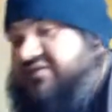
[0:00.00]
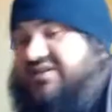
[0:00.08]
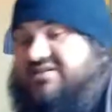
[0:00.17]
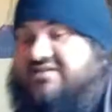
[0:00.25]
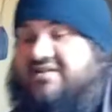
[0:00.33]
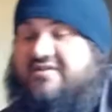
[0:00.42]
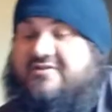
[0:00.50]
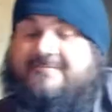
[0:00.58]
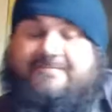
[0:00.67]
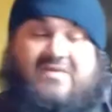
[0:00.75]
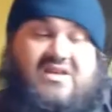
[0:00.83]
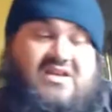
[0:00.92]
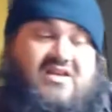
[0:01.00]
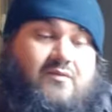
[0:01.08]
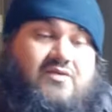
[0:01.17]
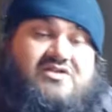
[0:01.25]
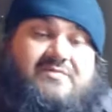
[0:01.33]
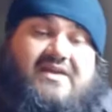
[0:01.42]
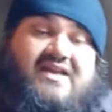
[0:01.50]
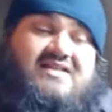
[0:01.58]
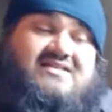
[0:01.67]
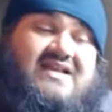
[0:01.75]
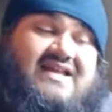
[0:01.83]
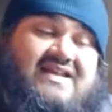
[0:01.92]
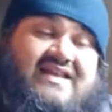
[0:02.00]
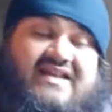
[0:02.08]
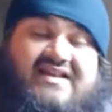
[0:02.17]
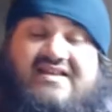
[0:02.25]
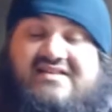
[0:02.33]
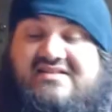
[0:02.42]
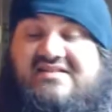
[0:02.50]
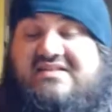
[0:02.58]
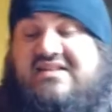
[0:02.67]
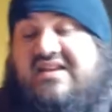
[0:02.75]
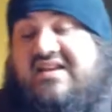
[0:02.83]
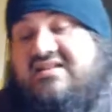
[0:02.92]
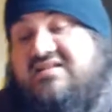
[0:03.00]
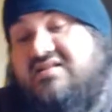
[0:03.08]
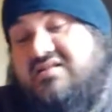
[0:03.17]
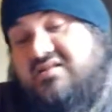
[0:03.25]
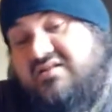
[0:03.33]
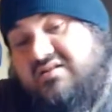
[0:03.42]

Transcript: of these done, which means I need 6